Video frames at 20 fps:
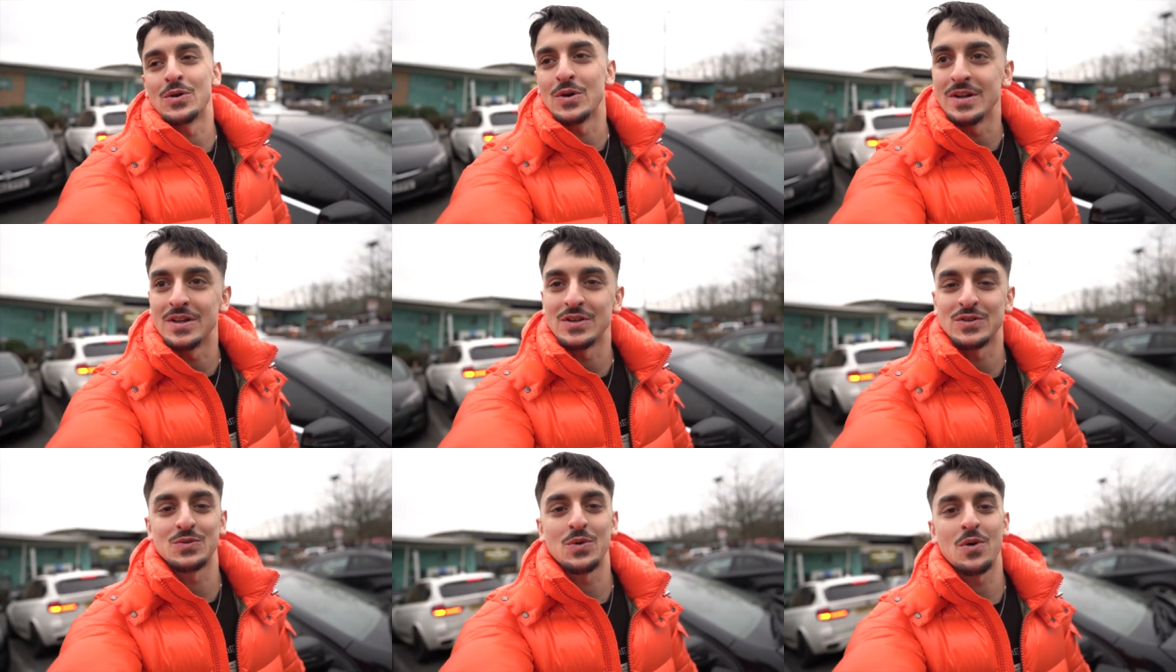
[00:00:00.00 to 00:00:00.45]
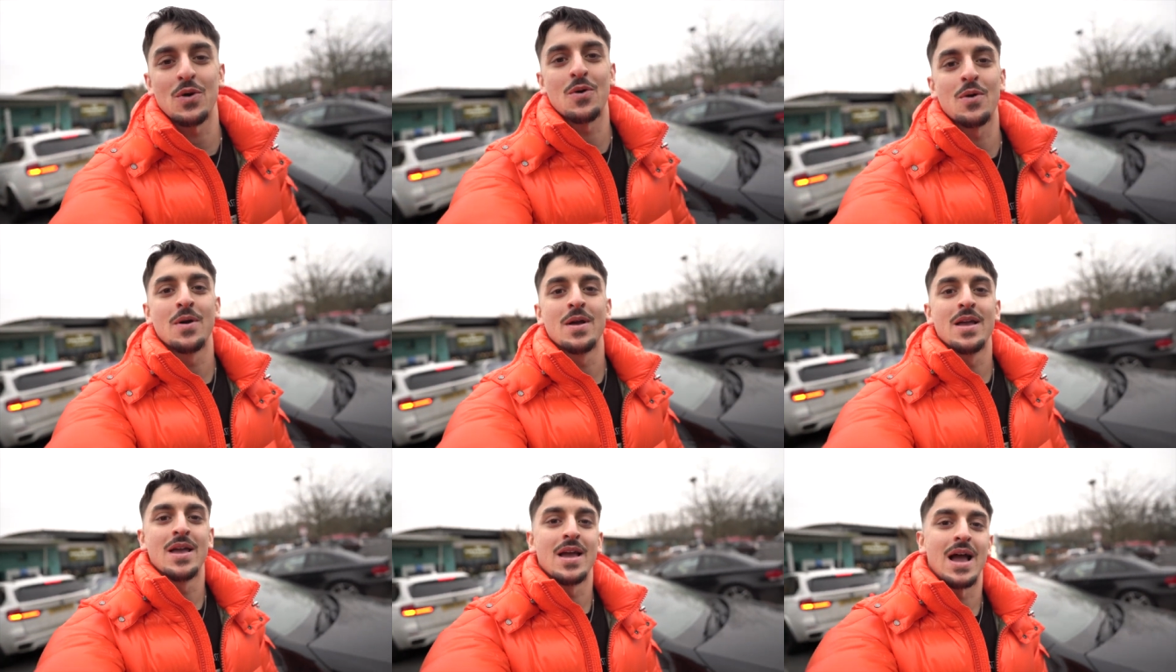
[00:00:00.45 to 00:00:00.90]
good as
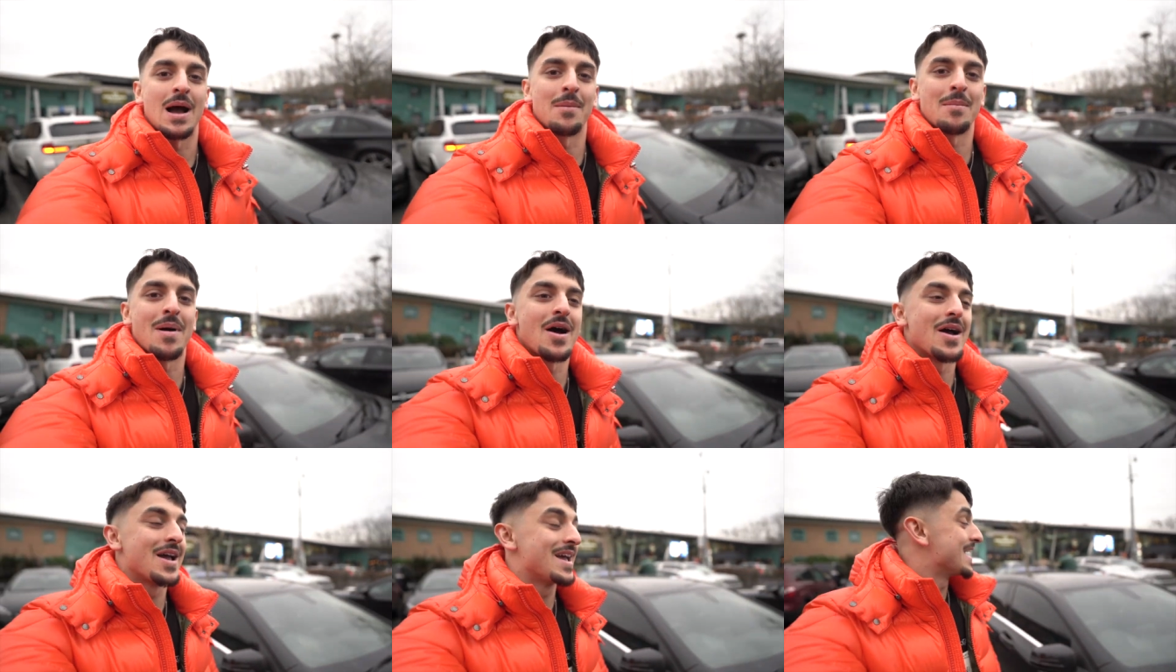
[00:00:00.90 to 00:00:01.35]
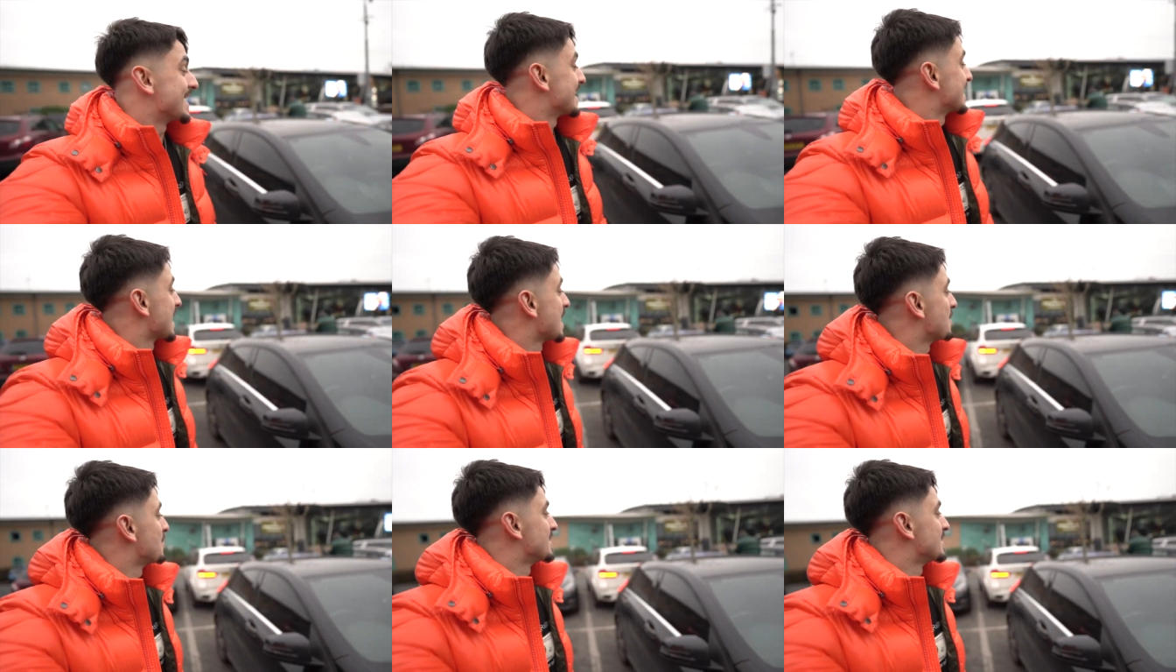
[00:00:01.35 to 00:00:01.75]
well i'm out here again